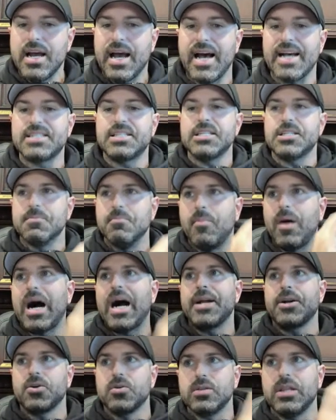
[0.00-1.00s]
as these
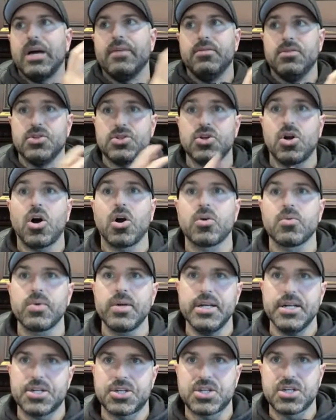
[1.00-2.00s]
minor levels are
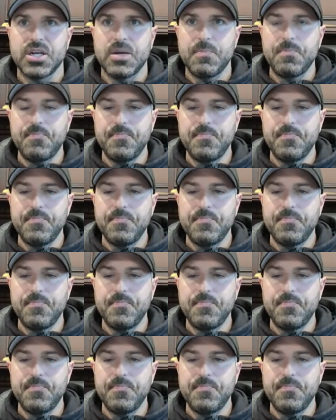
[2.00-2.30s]
reached.